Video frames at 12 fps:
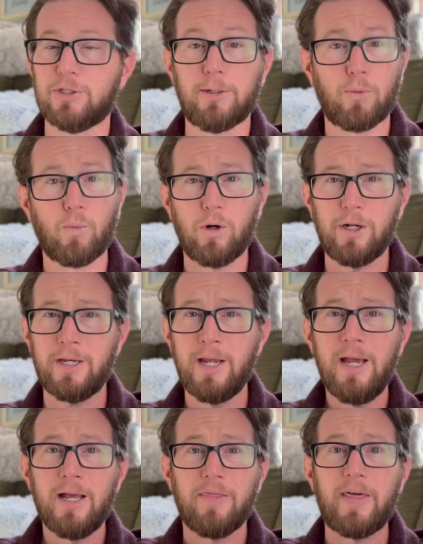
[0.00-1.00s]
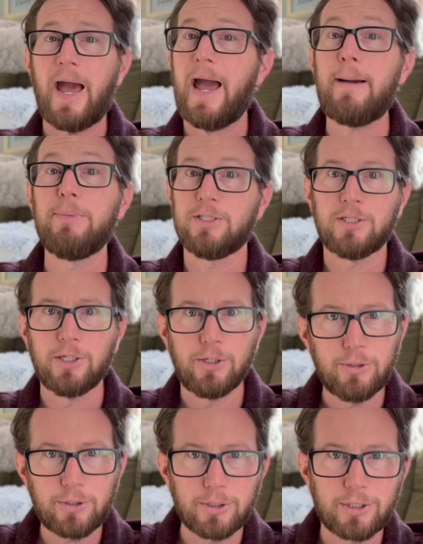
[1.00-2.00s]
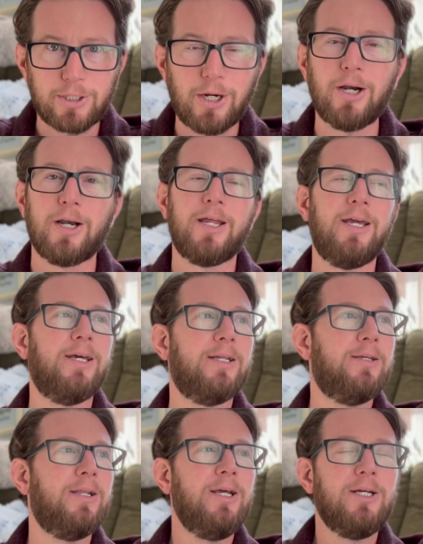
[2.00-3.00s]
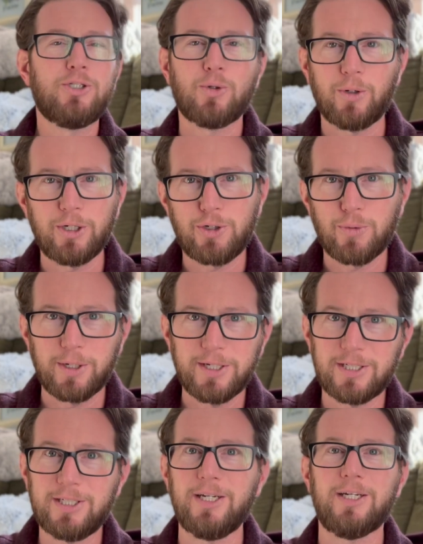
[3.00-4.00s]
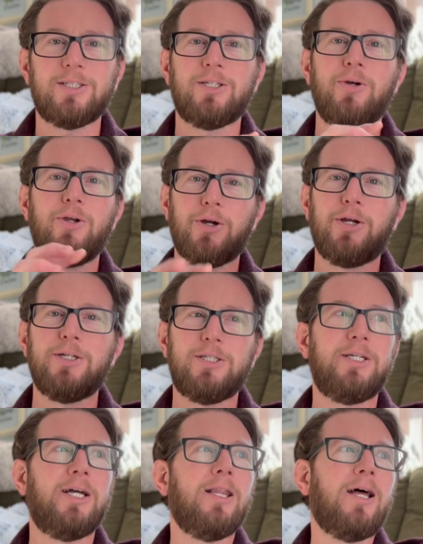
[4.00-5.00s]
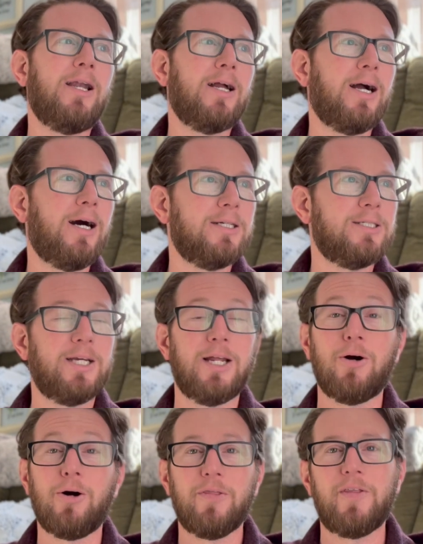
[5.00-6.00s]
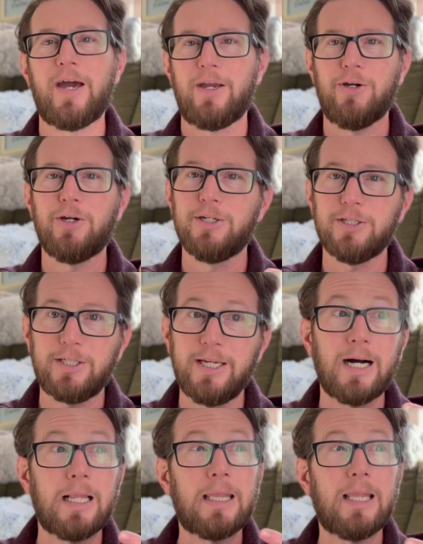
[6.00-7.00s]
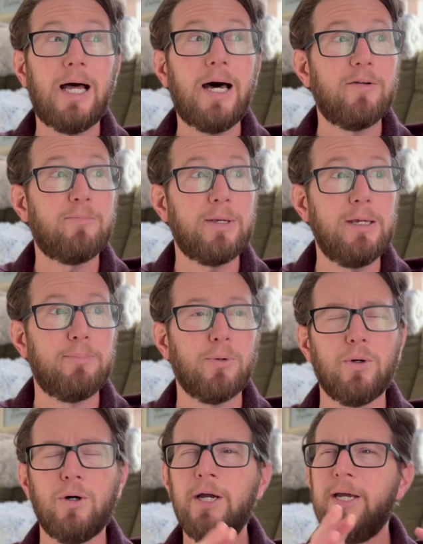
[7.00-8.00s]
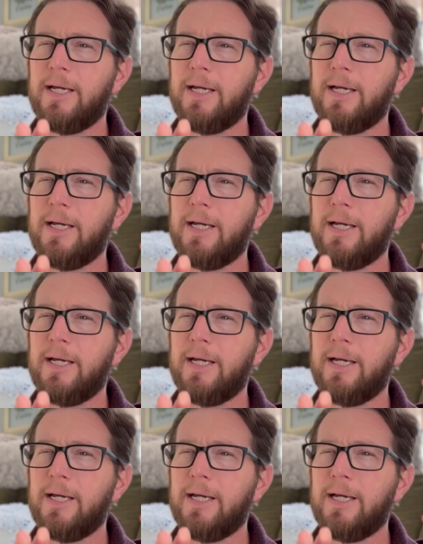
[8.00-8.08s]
Number one, the habits that you should start in 2026. So you're going to see a lot of content on that. You're going to see a lot of people.